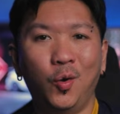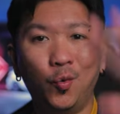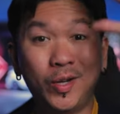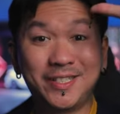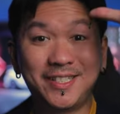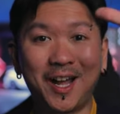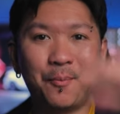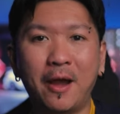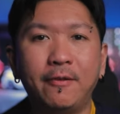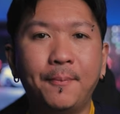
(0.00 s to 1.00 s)
What's
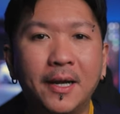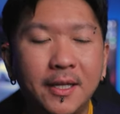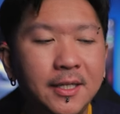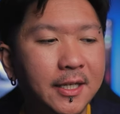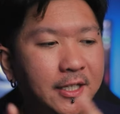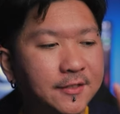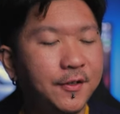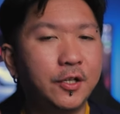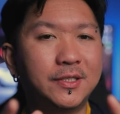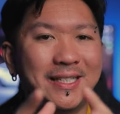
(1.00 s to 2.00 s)
up everybody? In this
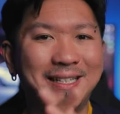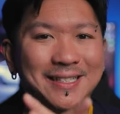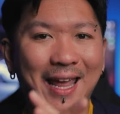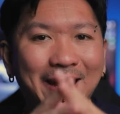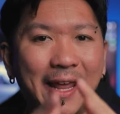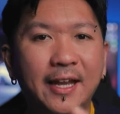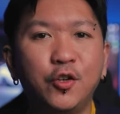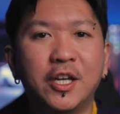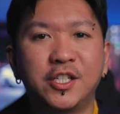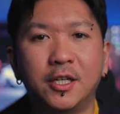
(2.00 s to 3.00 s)
video is an
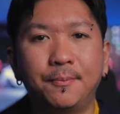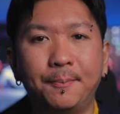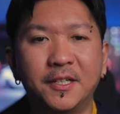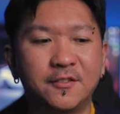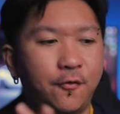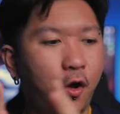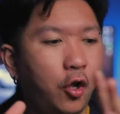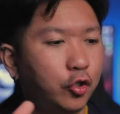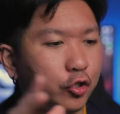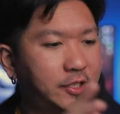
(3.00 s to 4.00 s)
educational purpose for
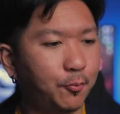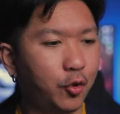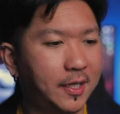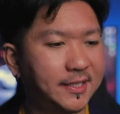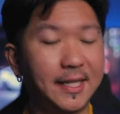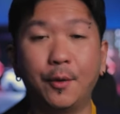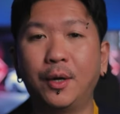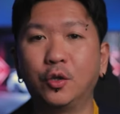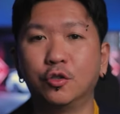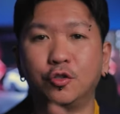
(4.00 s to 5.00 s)
all those smokers that
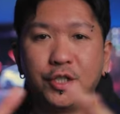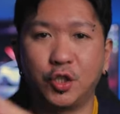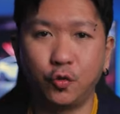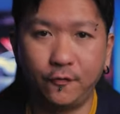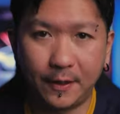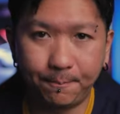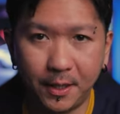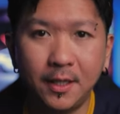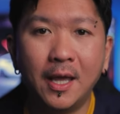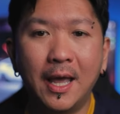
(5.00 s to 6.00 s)
want to switch to
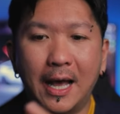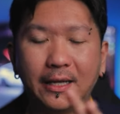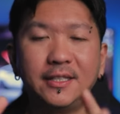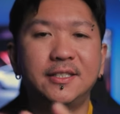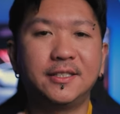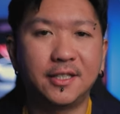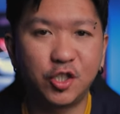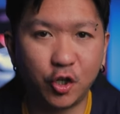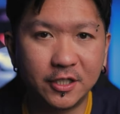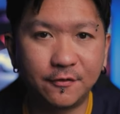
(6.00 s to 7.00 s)
vaping. Uh, this is
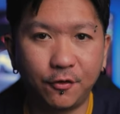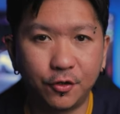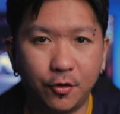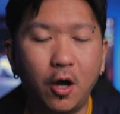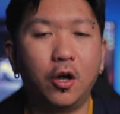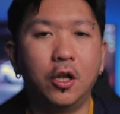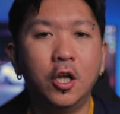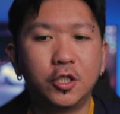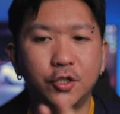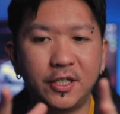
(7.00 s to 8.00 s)
the choice for you all.
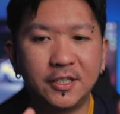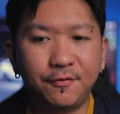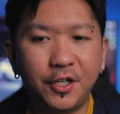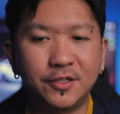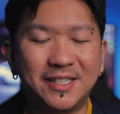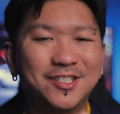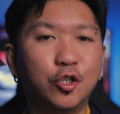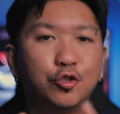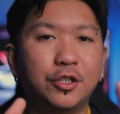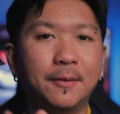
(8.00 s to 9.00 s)
So in this video is
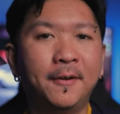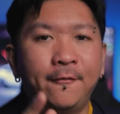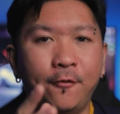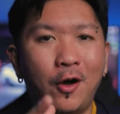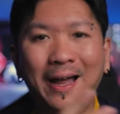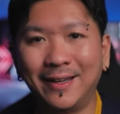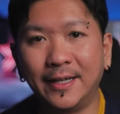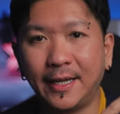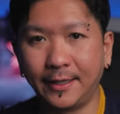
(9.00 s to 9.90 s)
not suitable for under